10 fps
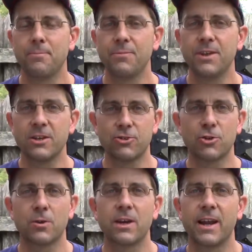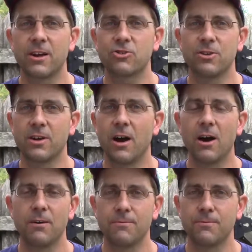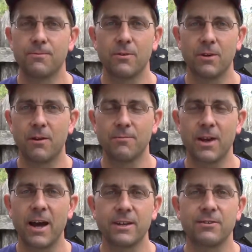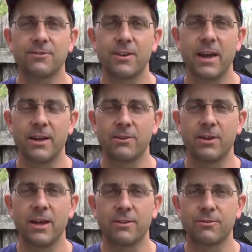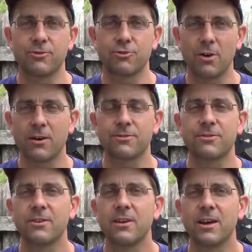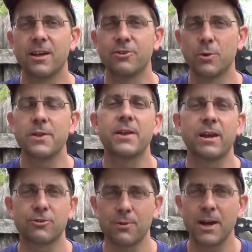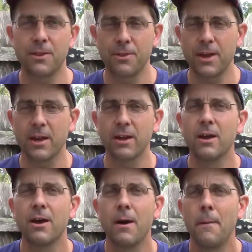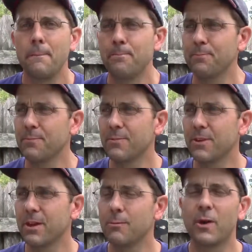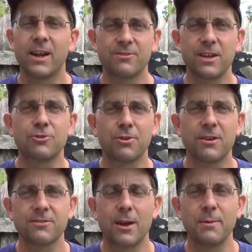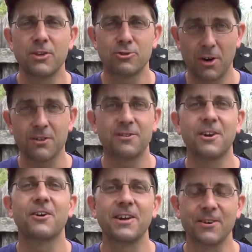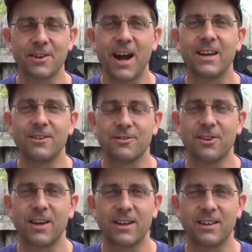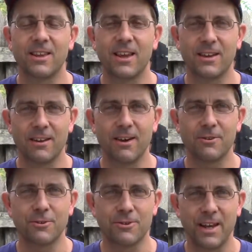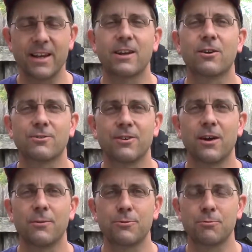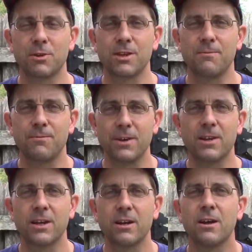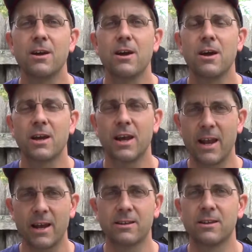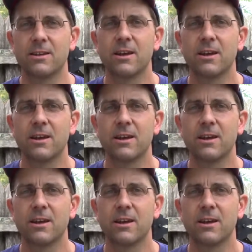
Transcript: The internal connection of guidance and trust and doing the next right thing. And when I say trust, I mean trust in our inner guidance, like understanding ourselves, really feeling connected.